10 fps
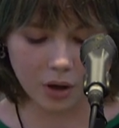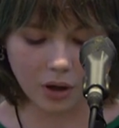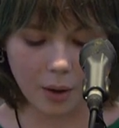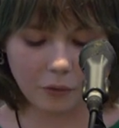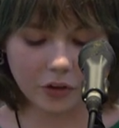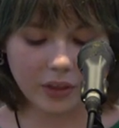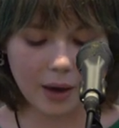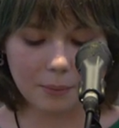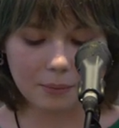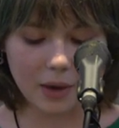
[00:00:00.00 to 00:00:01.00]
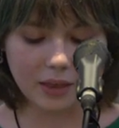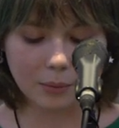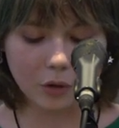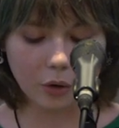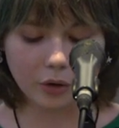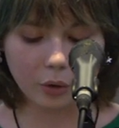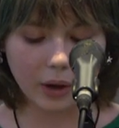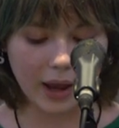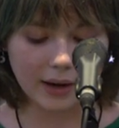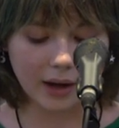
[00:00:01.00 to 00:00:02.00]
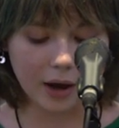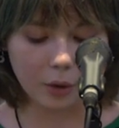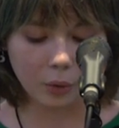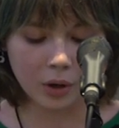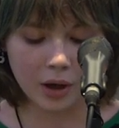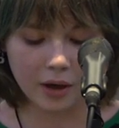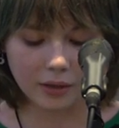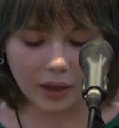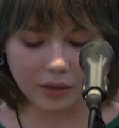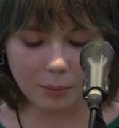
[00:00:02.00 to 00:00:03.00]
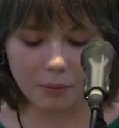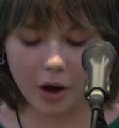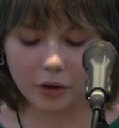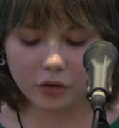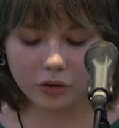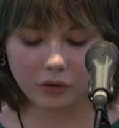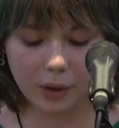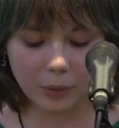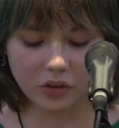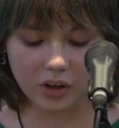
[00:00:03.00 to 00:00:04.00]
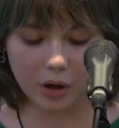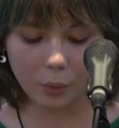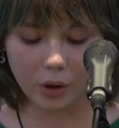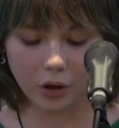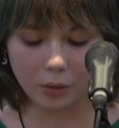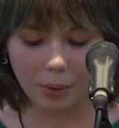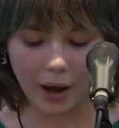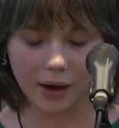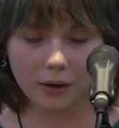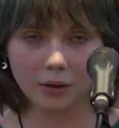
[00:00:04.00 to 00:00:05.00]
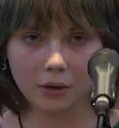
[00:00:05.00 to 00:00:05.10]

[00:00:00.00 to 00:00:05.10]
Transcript: Comfort them, make them know they're okay now, that their mothers and families didn't want a goodbye.